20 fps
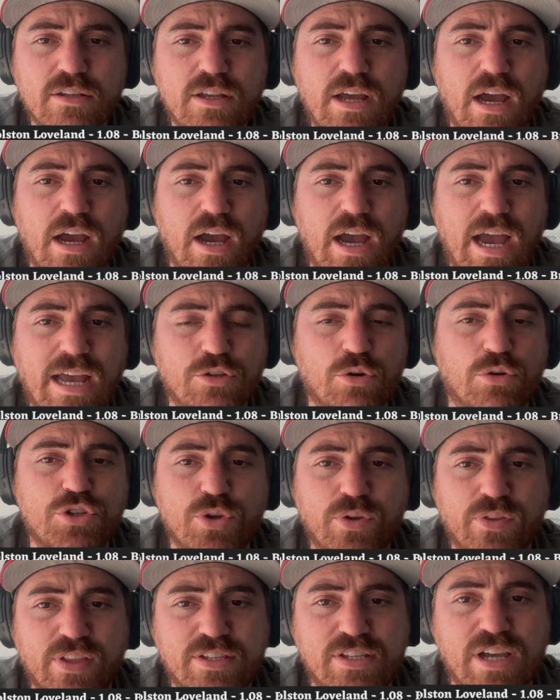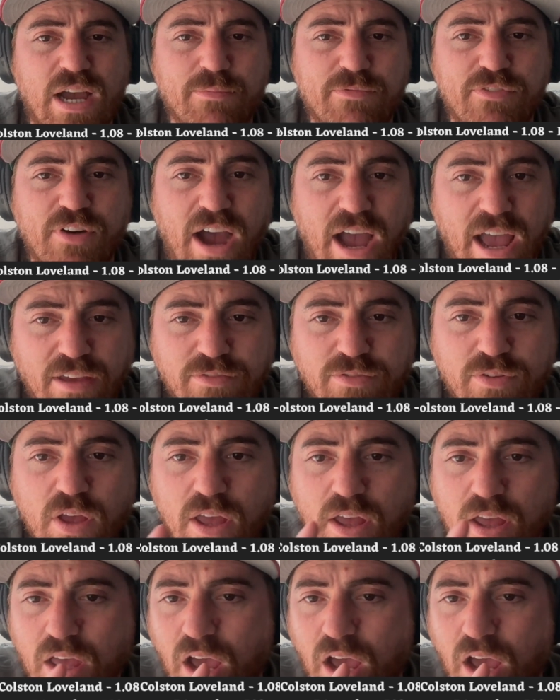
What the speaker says: I told you in the top 5.